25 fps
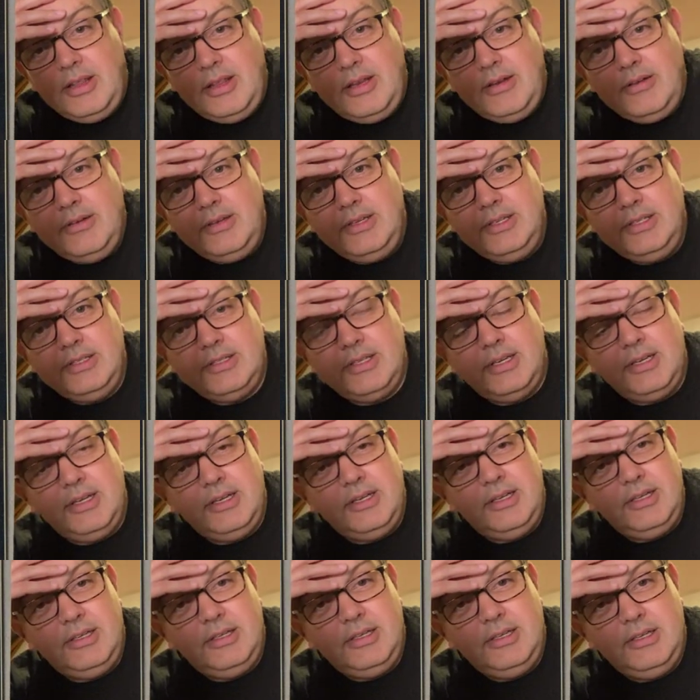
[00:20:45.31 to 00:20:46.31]
There's
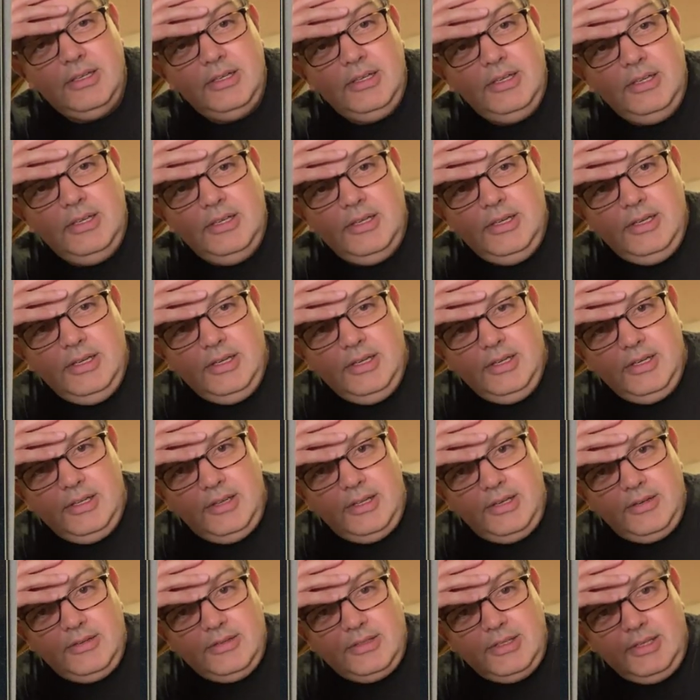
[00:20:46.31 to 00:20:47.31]
a
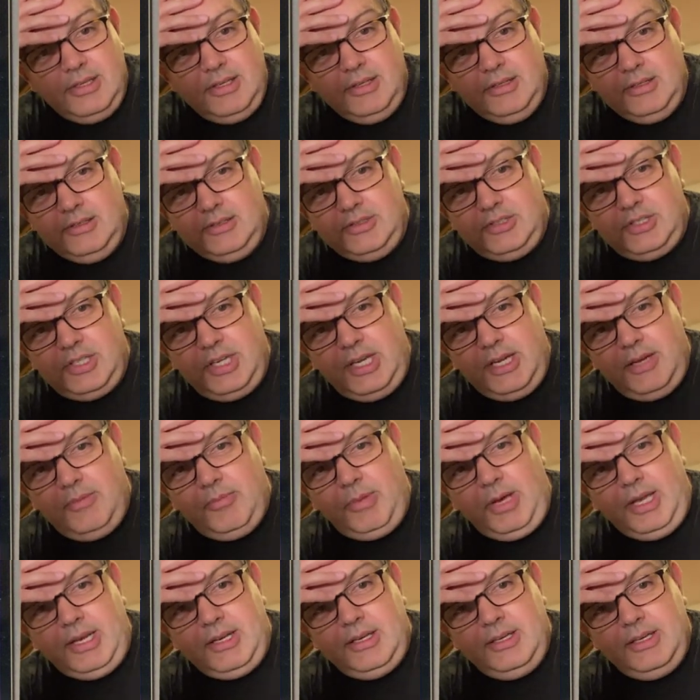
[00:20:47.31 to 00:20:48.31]
little share
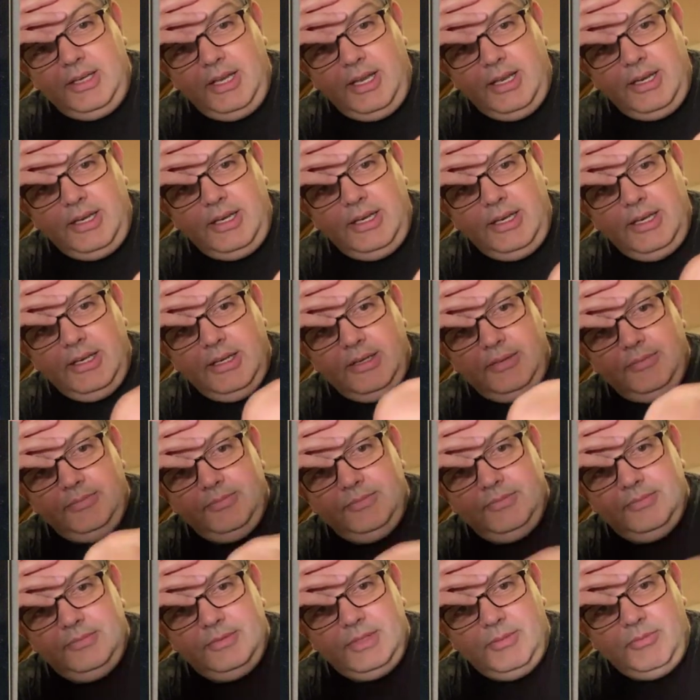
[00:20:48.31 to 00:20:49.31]
button down here
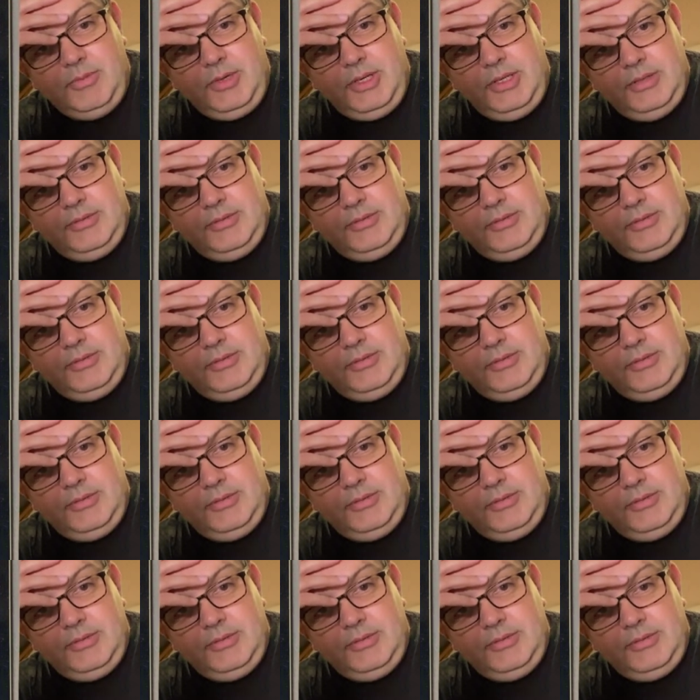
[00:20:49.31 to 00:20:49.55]
somewhere.